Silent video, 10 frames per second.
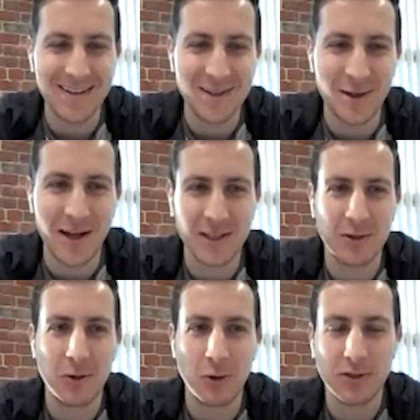
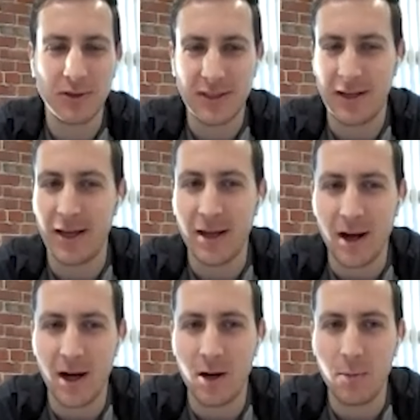So goals for today,
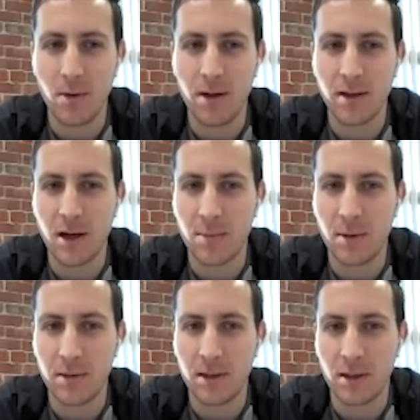we want to talk
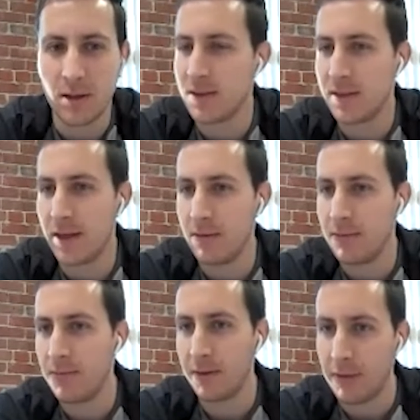about the current state
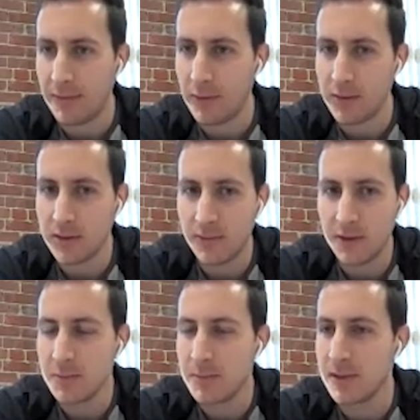of GraphQL
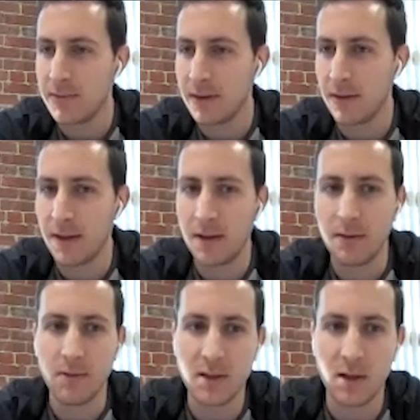servers, specifically
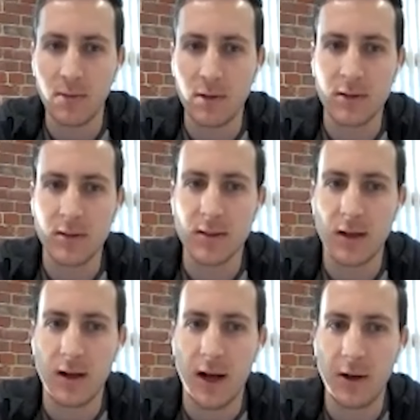resolvers.
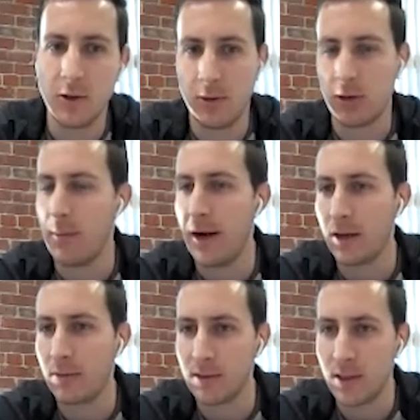How do
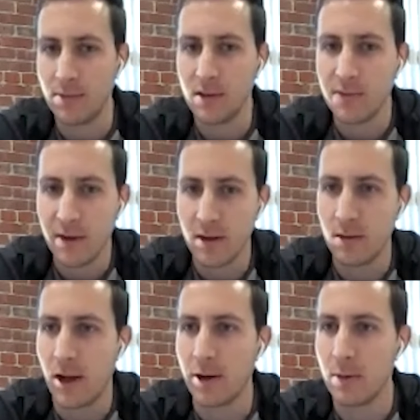programmatic resolvers
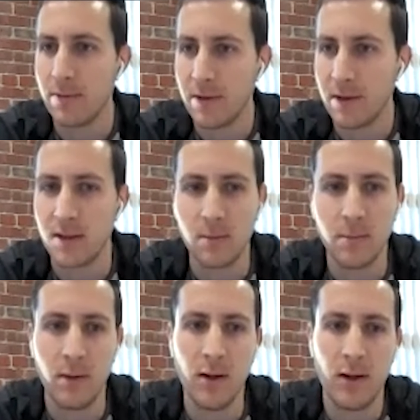fail? How do we fix
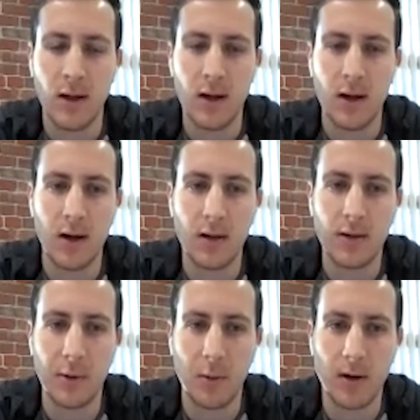them?
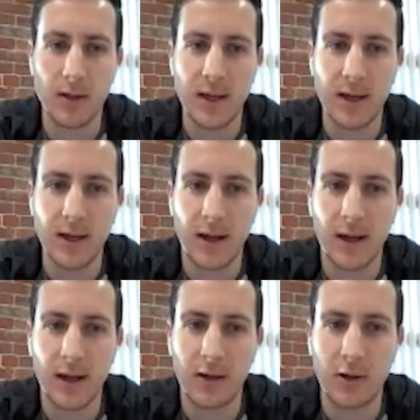Then we want to take
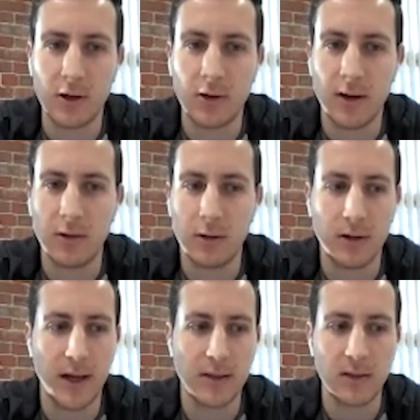a concrete look
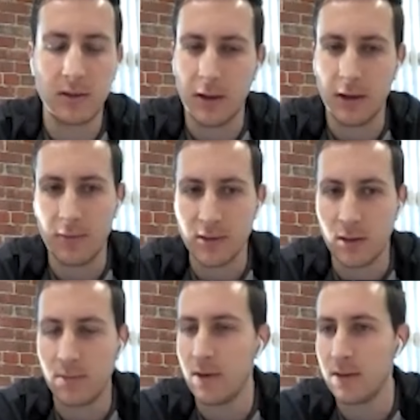at declarative
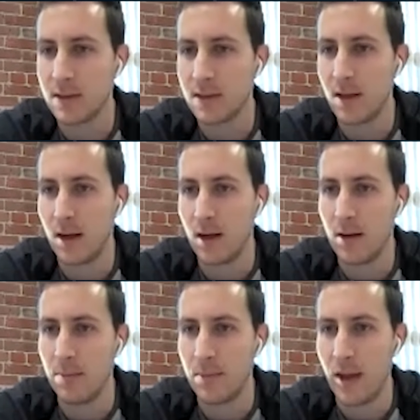resolvers,
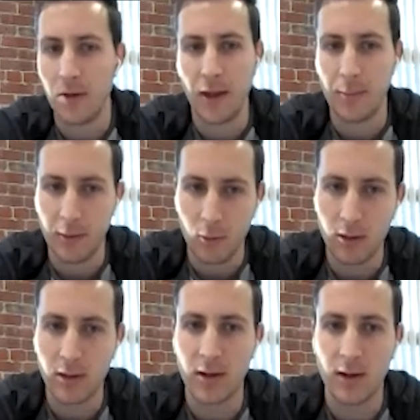how that might
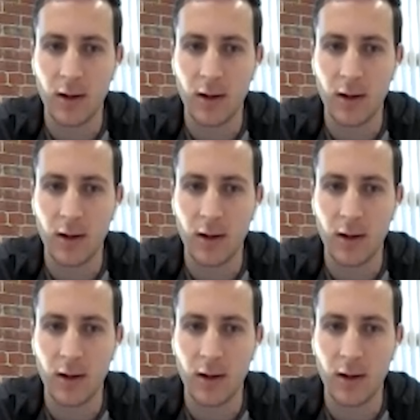work,